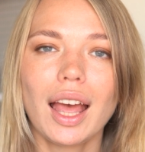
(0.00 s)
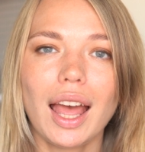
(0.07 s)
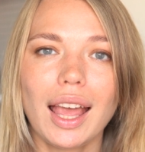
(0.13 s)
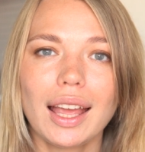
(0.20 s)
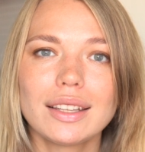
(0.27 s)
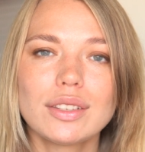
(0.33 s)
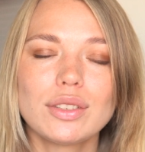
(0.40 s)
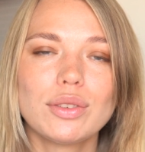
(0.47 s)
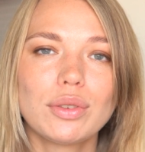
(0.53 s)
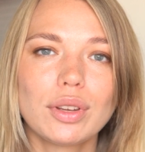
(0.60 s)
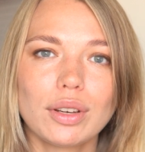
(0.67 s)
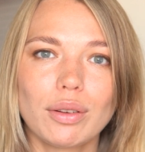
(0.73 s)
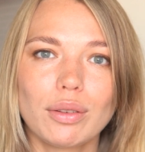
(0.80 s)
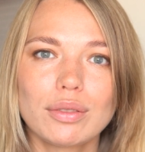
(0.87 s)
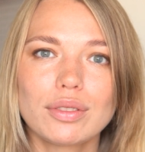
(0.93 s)
and you
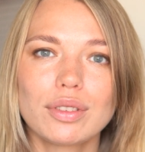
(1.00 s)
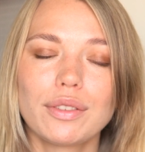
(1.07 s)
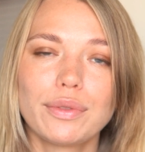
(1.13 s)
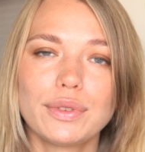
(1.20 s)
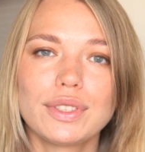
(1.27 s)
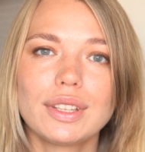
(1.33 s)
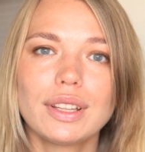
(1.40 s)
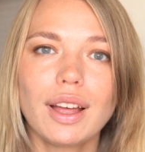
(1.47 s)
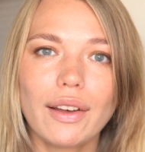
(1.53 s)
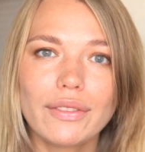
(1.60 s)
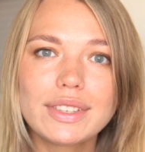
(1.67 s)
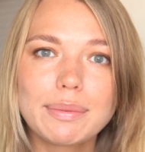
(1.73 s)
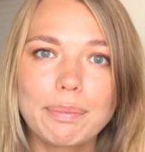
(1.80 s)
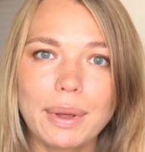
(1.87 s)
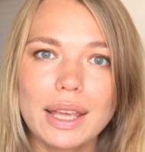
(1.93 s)
can also, if you still
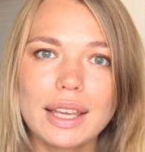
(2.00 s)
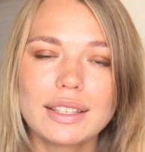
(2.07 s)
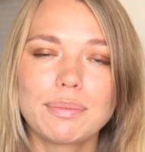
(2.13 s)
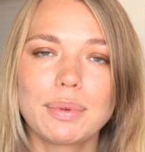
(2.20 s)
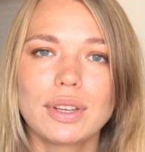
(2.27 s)
have space,